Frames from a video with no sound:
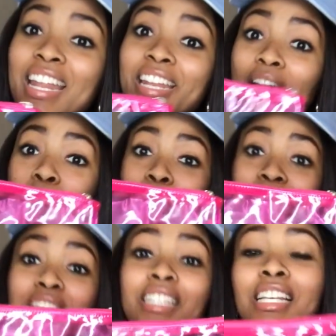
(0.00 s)
Now,
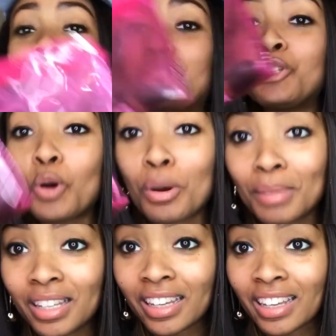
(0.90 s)
this is
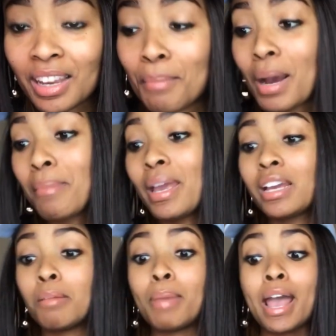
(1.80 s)
normally my
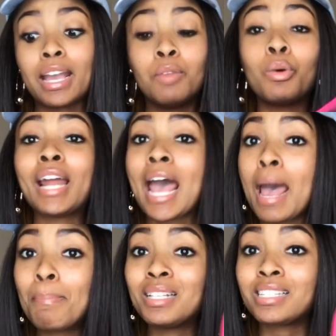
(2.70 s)
makeup bag, and what
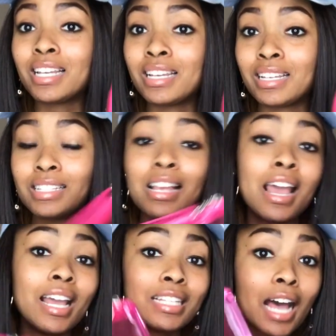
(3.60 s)
happens is
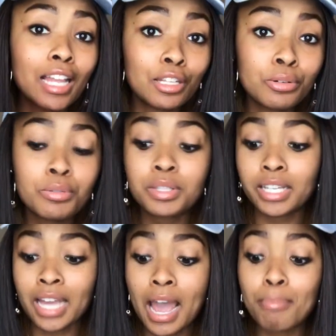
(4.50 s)
I lose the
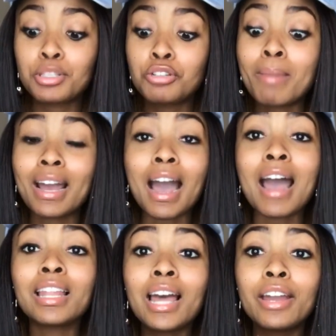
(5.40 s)
cap to my
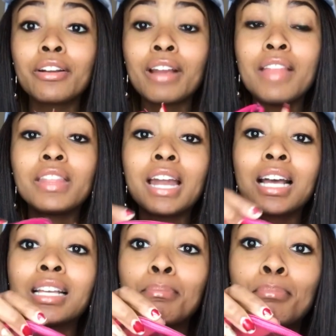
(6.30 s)
eyeliner, and then
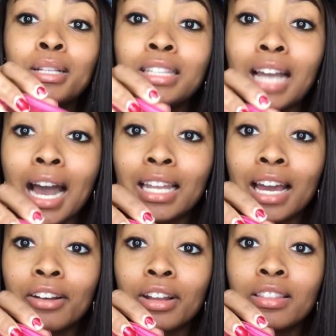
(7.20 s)
I put the
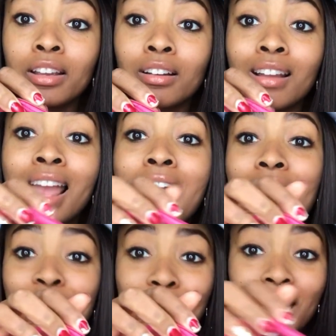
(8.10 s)
eyeliner in there,
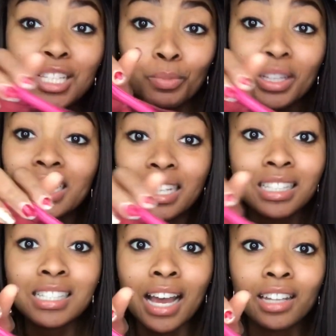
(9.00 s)
and that's what the
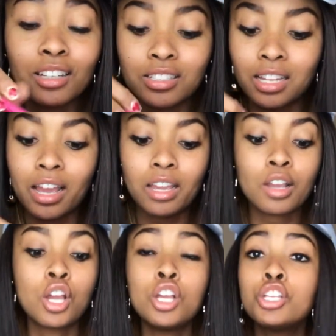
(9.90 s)
inside looks like.
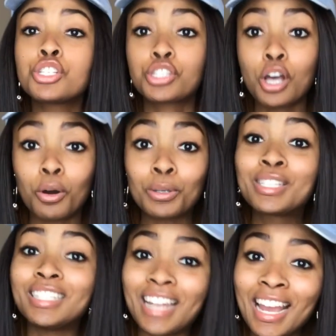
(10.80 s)
So
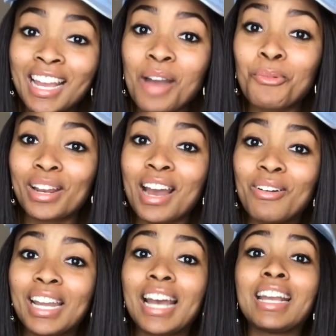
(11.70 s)
today I went
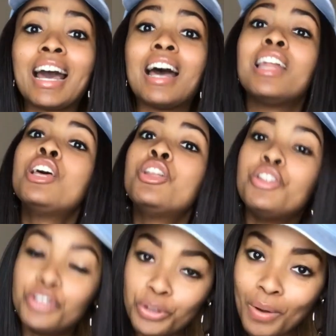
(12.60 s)
out and I got
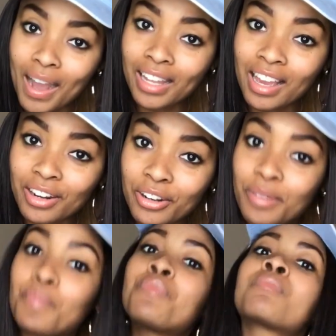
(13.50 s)
new
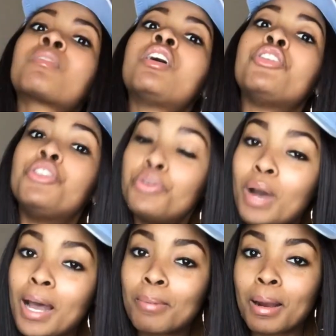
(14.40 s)
eyeliner, new
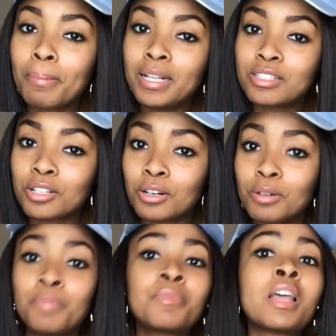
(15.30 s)
eyebrow
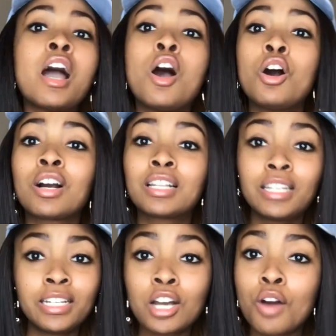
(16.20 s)
pencil,
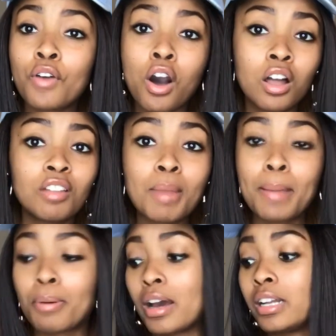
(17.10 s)
cleaned off all of
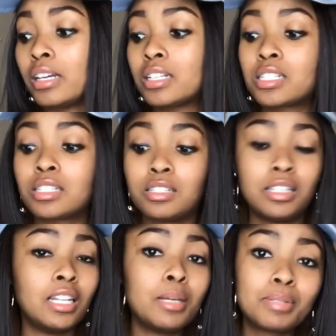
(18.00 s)
my products,
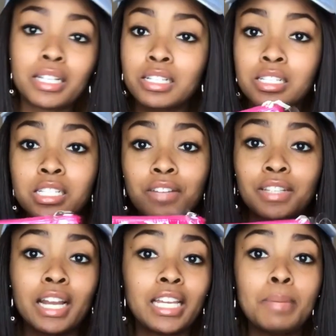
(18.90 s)
the lipsticks and stuff
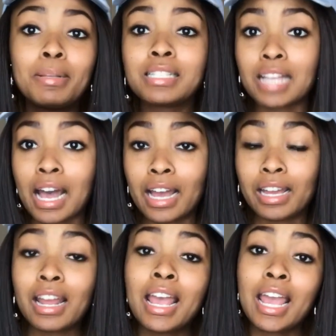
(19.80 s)
that I keep
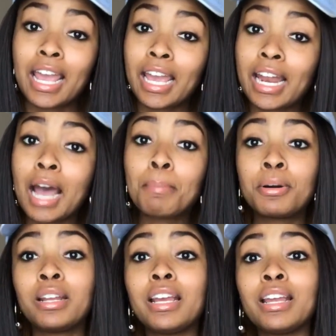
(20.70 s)
inside, and I
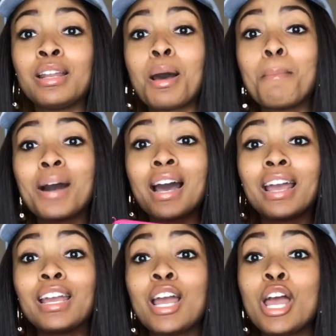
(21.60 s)
put it in
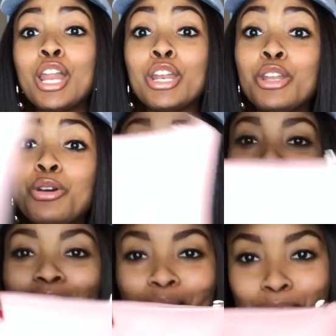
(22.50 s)
my new
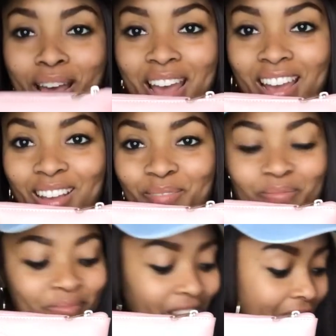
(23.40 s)
makeup bag,
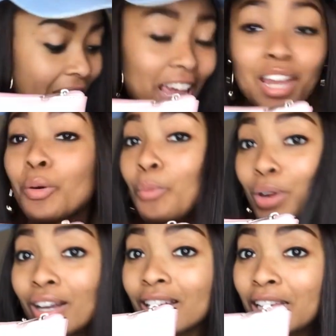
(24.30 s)
and
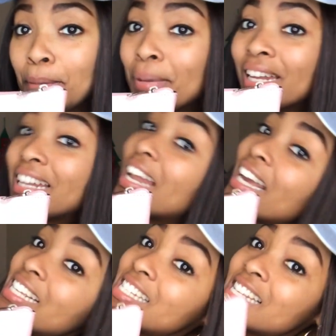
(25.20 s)
we're gonna keep it
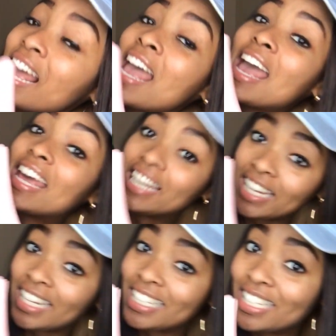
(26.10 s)
nice and
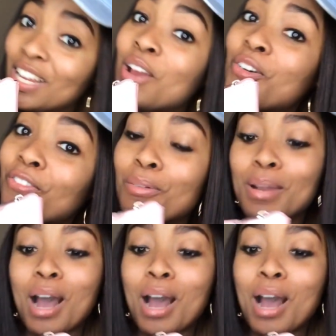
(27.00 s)
neat from